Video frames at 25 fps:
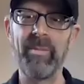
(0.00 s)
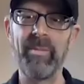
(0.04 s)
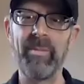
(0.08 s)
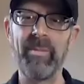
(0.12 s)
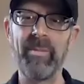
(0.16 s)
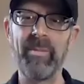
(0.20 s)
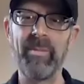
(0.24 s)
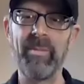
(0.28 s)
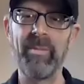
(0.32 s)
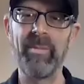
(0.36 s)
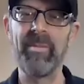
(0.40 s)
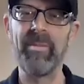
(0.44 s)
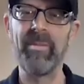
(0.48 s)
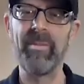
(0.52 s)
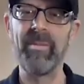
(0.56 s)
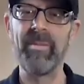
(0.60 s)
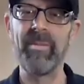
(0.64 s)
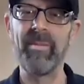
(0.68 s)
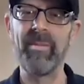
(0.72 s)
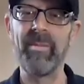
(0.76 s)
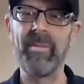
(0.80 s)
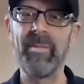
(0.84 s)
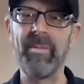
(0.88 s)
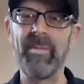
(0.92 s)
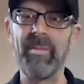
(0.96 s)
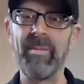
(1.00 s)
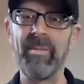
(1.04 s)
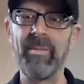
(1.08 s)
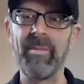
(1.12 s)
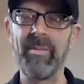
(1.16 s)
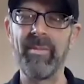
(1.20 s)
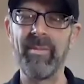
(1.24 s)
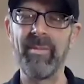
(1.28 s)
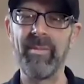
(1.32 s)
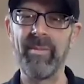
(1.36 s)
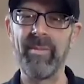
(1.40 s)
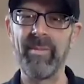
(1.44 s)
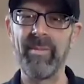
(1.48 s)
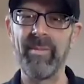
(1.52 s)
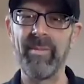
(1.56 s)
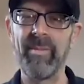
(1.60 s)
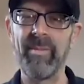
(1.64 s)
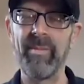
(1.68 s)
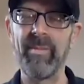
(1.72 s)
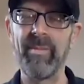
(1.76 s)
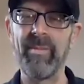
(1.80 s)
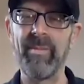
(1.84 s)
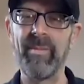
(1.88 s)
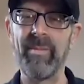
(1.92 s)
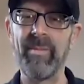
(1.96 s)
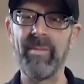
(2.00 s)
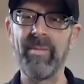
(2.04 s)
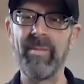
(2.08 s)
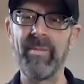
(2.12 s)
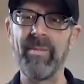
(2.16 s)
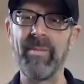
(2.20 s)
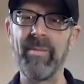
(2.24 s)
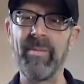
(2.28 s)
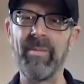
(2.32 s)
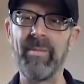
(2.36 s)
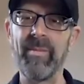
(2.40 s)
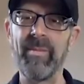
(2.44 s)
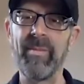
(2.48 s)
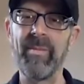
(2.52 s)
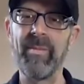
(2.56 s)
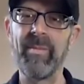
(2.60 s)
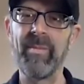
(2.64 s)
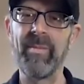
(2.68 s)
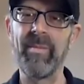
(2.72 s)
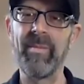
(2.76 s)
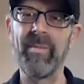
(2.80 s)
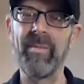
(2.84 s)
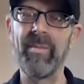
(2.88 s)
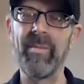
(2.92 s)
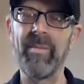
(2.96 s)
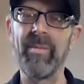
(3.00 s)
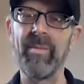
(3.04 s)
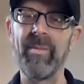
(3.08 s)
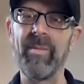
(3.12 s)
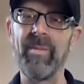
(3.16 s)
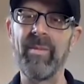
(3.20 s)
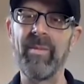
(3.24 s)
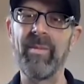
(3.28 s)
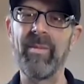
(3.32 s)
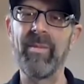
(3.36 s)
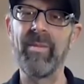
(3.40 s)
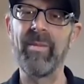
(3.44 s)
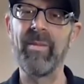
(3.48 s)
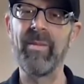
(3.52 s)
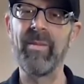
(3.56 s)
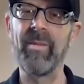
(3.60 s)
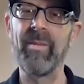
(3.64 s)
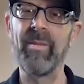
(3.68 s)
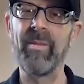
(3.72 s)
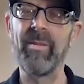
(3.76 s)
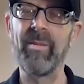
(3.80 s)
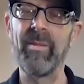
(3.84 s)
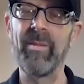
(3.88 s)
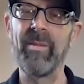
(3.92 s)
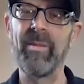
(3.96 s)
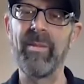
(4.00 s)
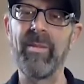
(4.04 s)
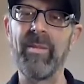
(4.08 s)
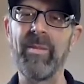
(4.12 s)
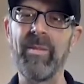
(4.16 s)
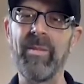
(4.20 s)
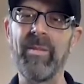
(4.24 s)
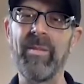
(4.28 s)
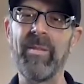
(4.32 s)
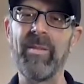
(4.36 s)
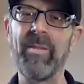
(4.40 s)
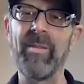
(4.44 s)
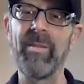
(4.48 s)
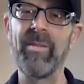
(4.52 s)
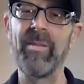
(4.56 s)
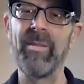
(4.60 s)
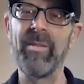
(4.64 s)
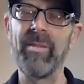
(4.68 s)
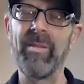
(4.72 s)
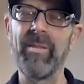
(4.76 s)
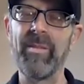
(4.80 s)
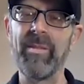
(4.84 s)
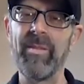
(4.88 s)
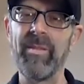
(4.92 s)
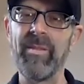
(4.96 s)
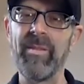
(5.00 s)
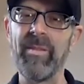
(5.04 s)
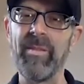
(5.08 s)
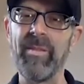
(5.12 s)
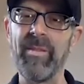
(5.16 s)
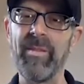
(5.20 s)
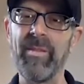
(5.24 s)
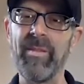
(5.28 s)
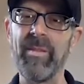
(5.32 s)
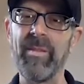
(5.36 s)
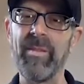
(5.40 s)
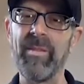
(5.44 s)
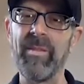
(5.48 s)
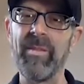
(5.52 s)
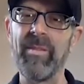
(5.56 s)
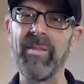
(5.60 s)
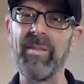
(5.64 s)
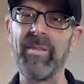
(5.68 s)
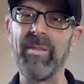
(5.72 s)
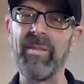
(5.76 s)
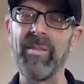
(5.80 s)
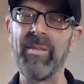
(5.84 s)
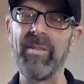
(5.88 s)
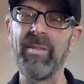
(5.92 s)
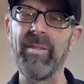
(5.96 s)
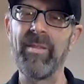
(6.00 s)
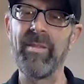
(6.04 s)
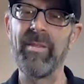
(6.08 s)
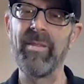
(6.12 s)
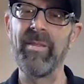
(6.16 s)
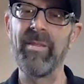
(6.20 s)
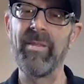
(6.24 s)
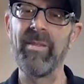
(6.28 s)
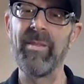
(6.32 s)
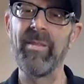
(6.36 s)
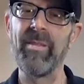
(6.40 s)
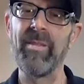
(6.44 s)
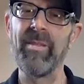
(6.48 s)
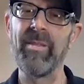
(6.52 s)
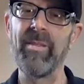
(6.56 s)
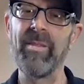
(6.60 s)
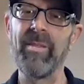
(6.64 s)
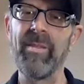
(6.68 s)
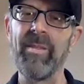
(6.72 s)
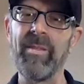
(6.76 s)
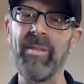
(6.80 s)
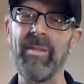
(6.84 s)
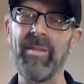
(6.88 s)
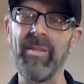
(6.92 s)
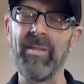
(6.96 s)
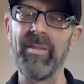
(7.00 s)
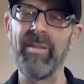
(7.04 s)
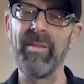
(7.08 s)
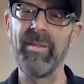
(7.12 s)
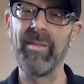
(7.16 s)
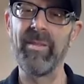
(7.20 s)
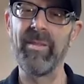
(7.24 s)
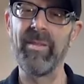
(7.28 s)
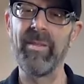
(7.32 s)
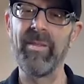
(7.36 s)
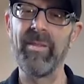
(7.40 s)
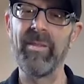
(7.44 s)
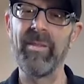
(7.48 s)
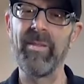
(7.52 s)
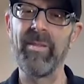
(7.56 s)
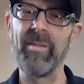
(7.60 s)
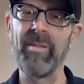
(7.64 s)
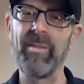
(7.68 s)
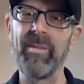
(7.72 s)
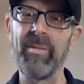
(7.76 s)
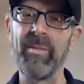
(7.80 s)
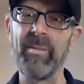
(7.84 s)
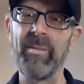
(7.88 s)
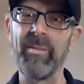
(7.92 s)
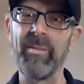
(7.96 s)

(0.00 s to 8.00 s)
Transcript: No words are spoken by the person on screen.